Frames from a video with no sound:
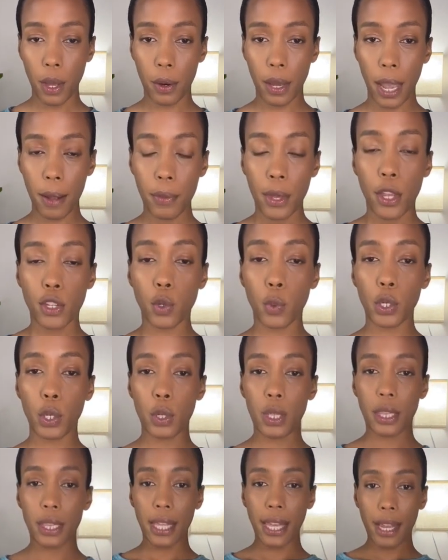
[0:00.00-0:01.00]
Okay, so when
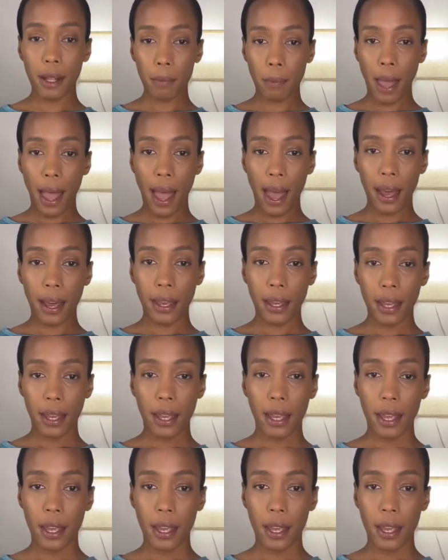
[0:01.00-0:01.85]
you lean back,